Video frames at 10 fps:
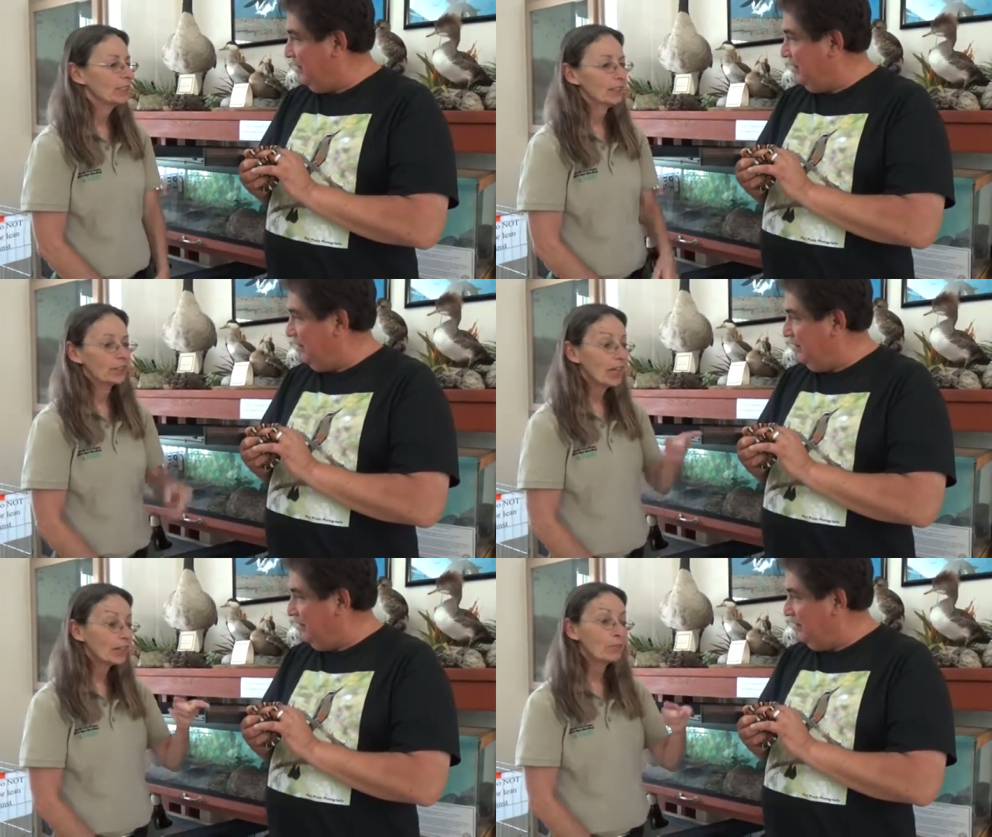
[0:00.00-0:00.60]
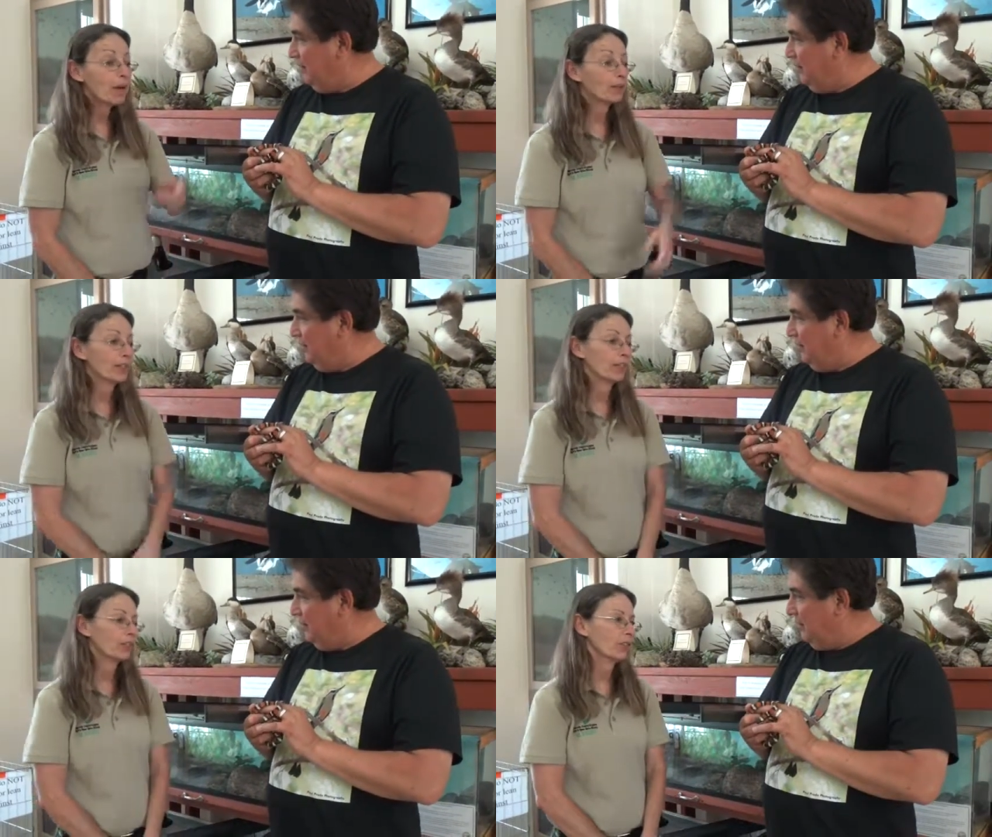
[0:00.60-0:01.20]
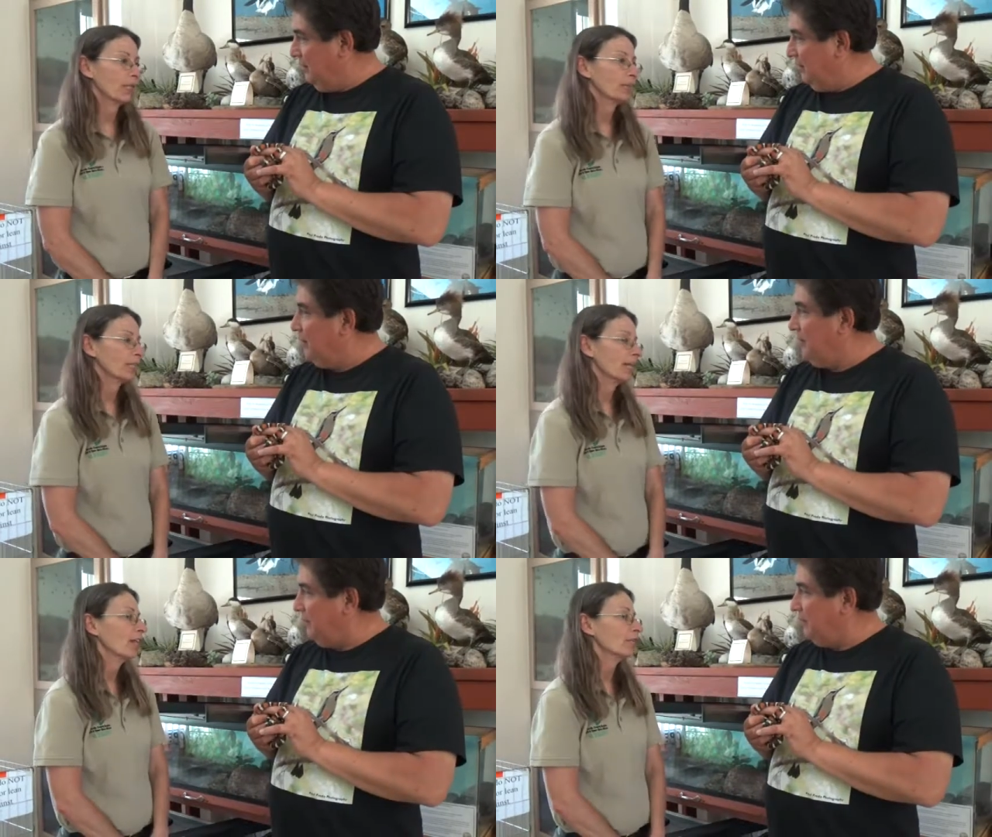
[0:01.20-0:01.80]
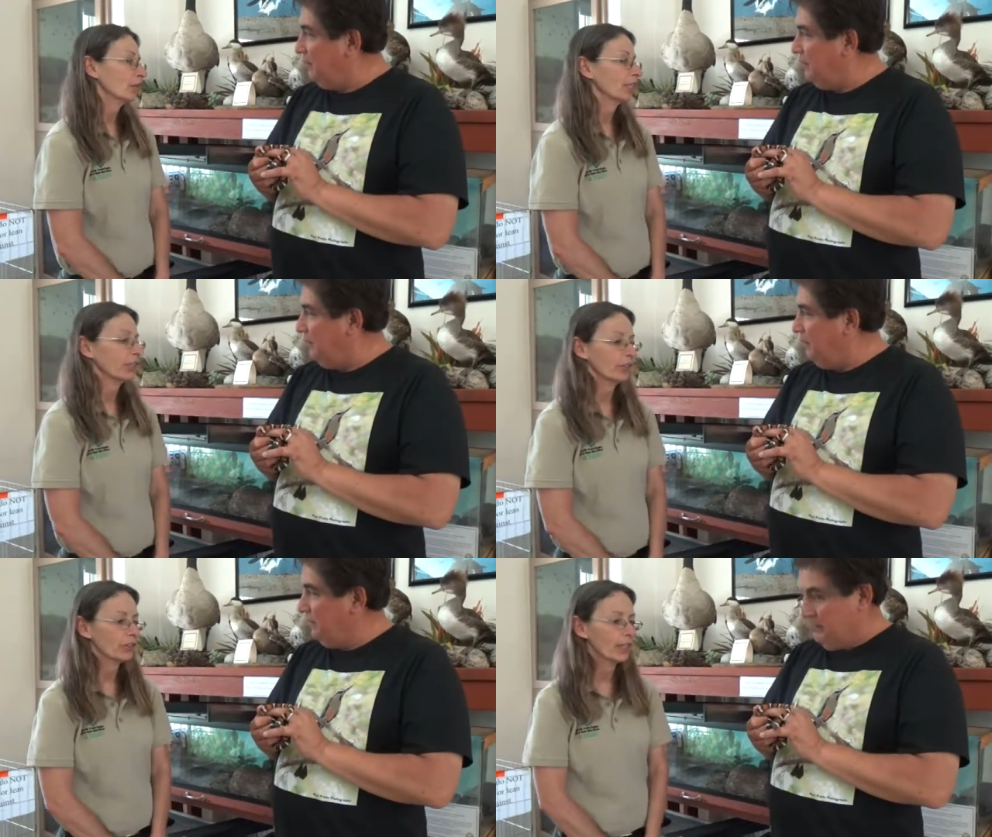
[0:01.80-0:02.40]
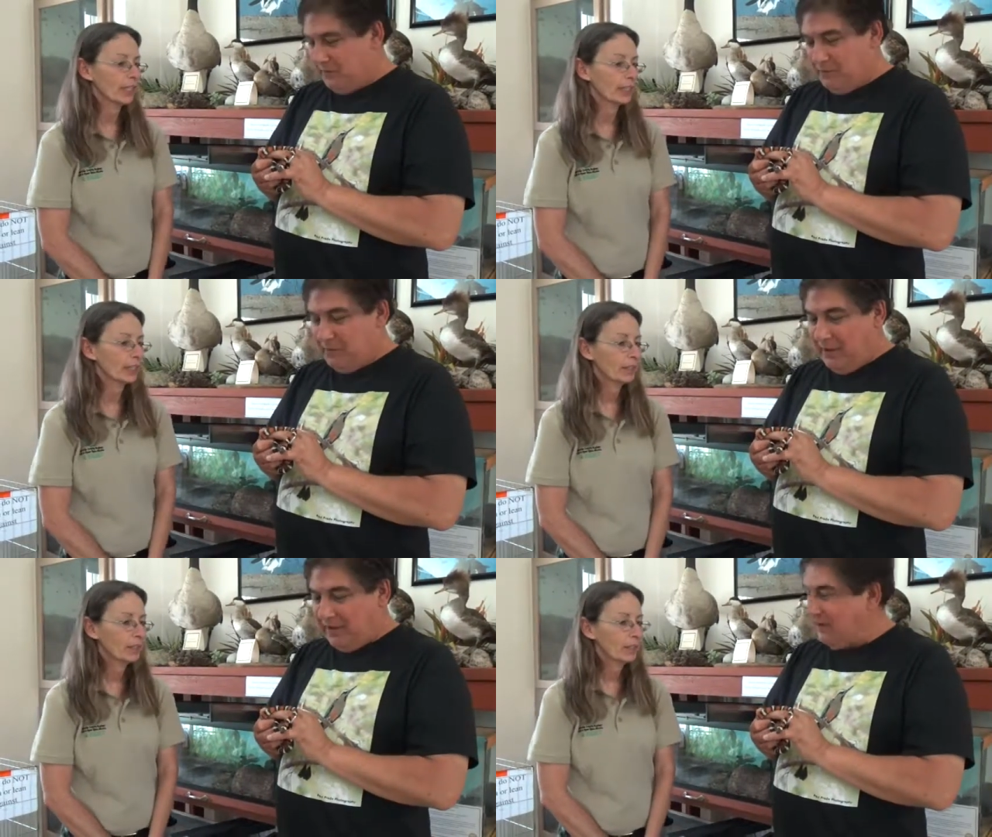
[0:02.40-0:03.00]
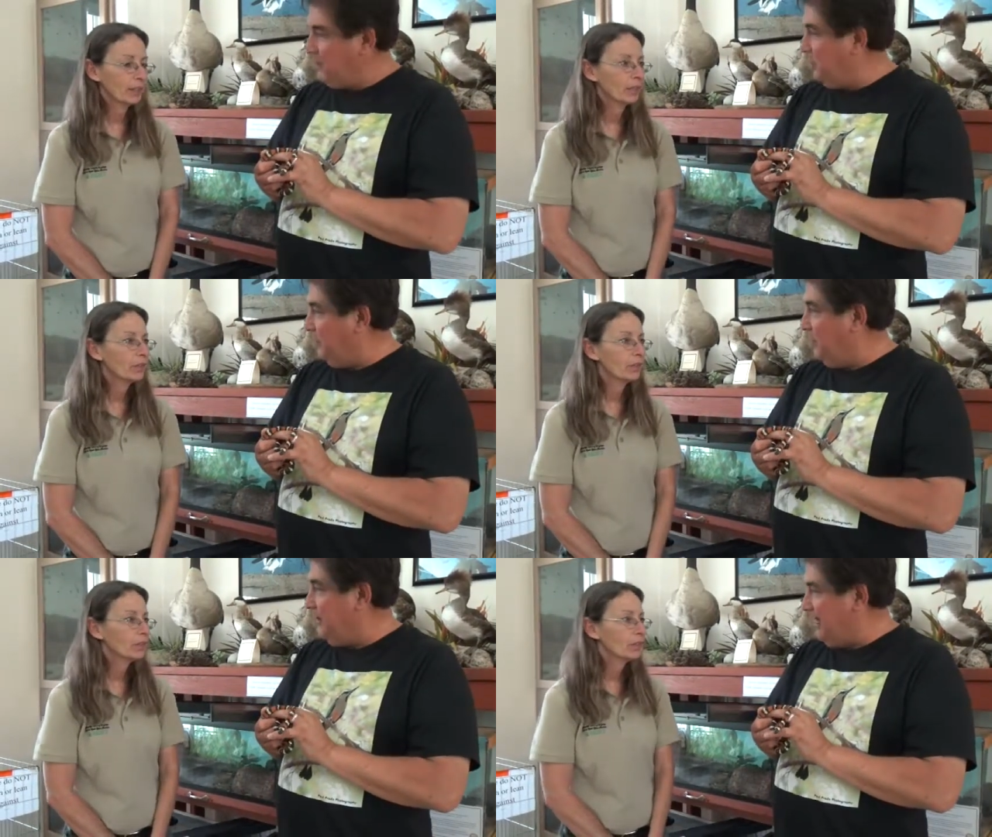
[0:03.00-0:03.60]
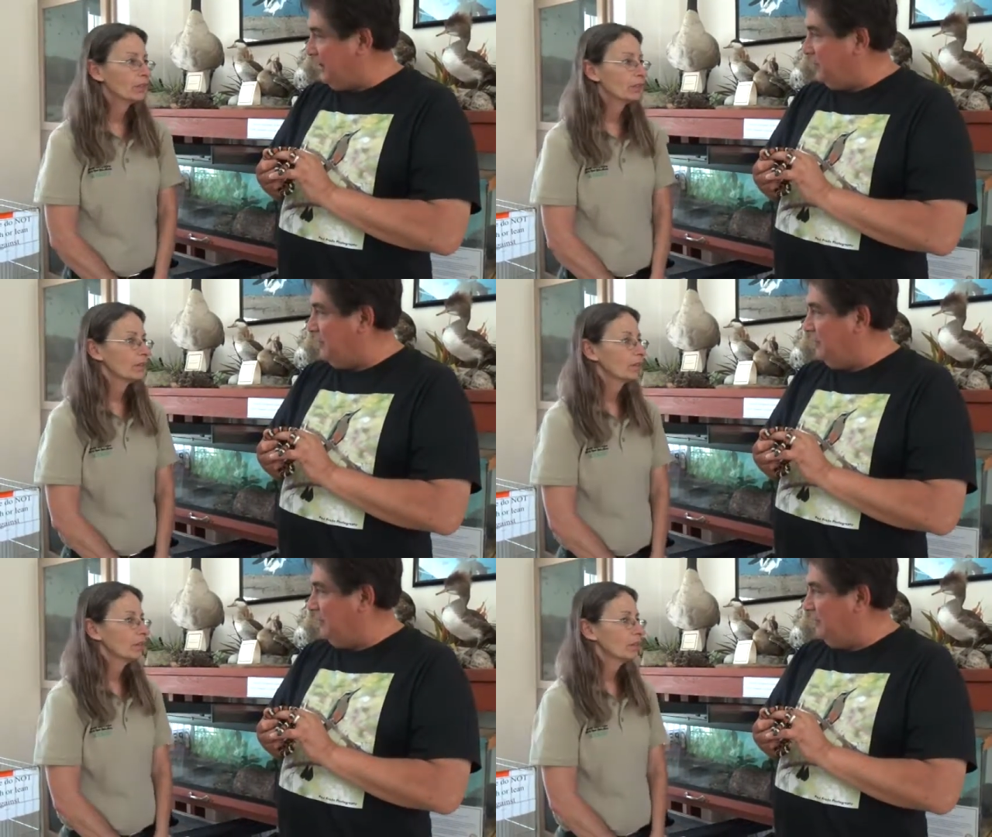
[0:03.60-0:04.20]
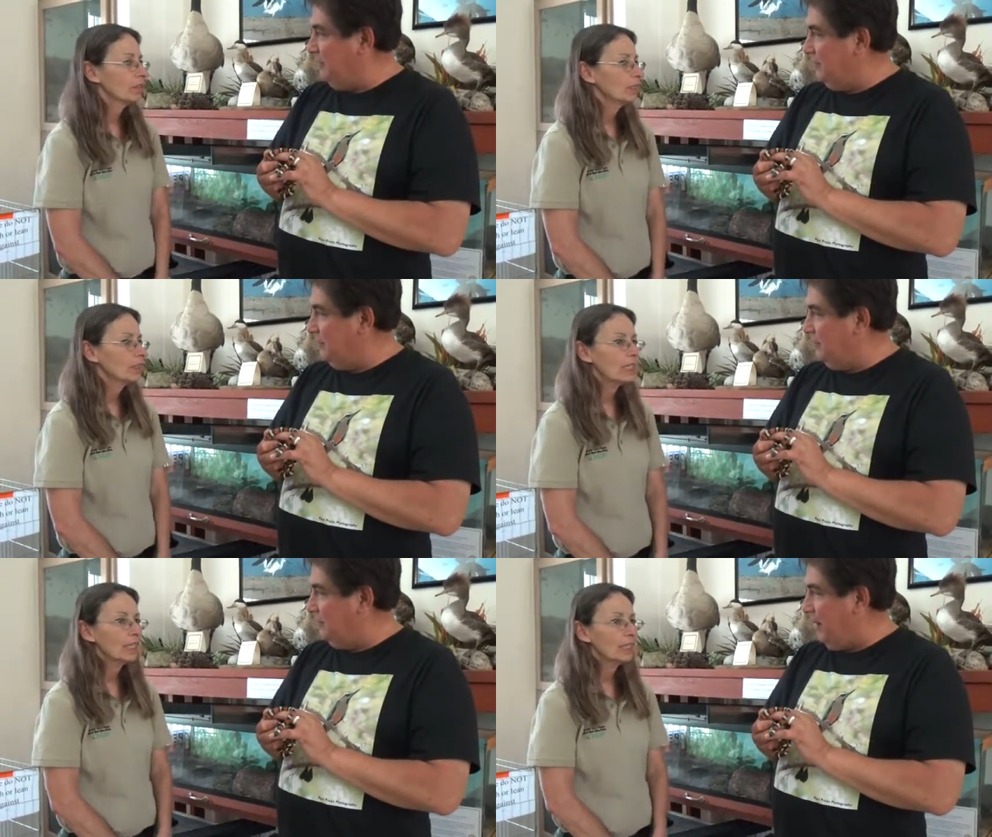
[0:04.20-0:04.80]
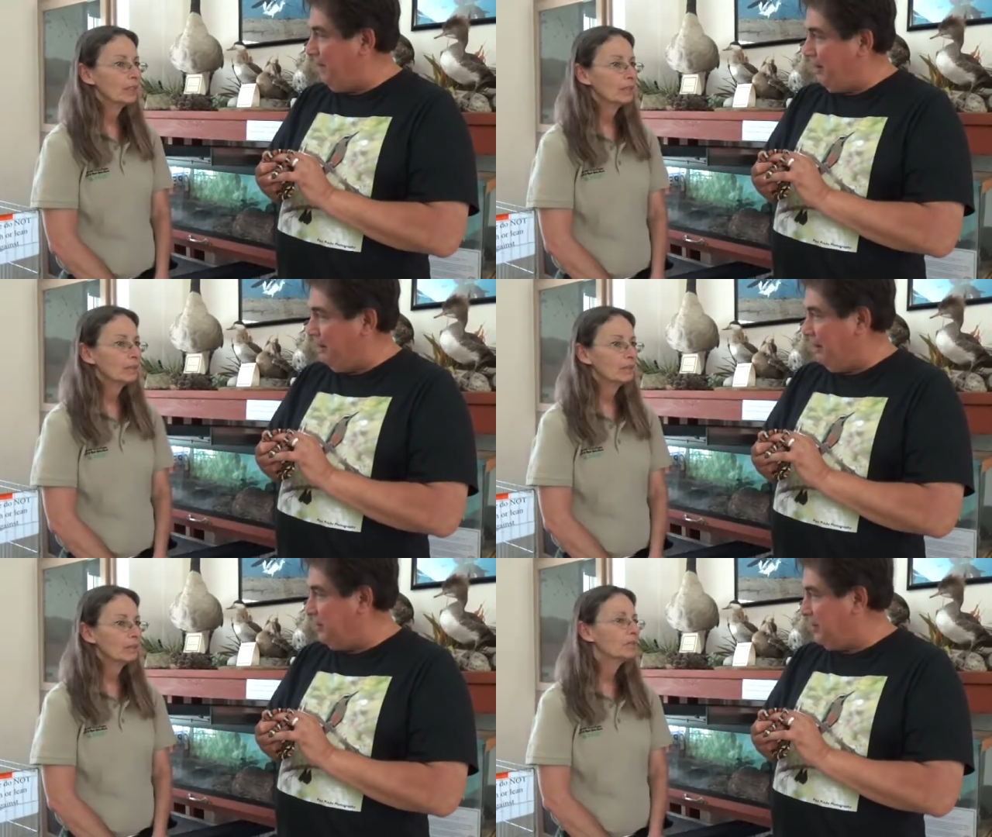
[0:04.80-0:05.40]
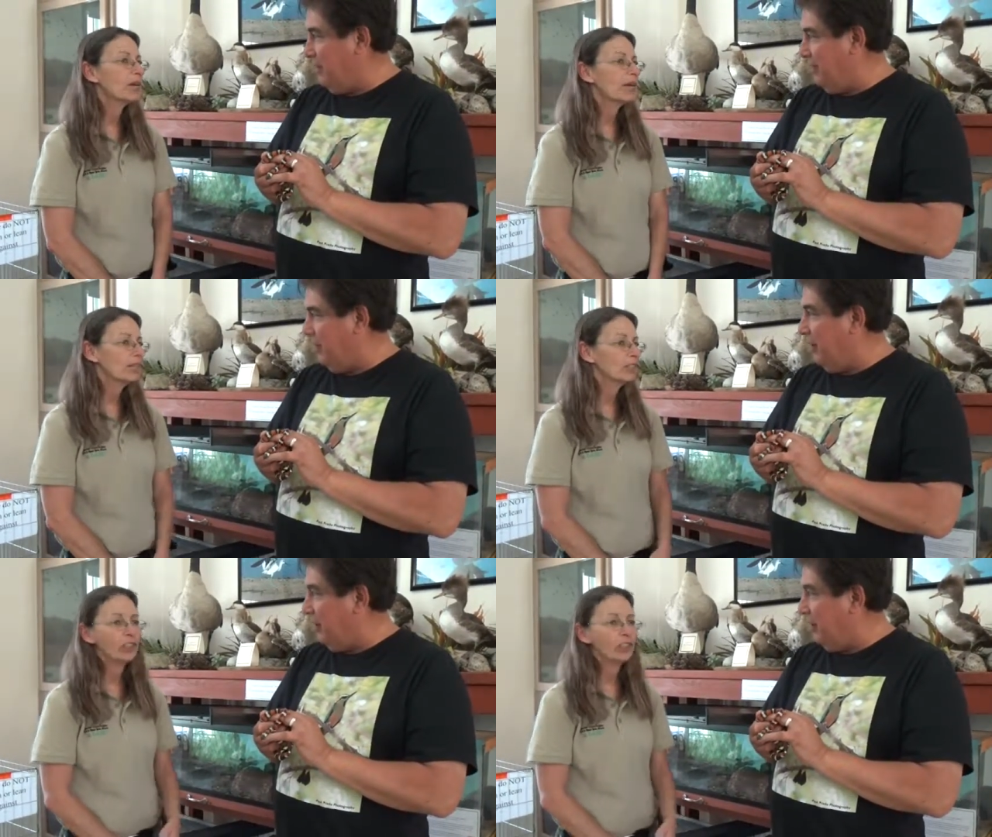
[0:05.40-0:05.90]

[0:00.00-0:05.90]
Speaker 1: Yes,
Speaker 2: not the mountain king snake, but the California king snake.
Speaker 1: Right, so that's more of a desert uh, riparian chaparral.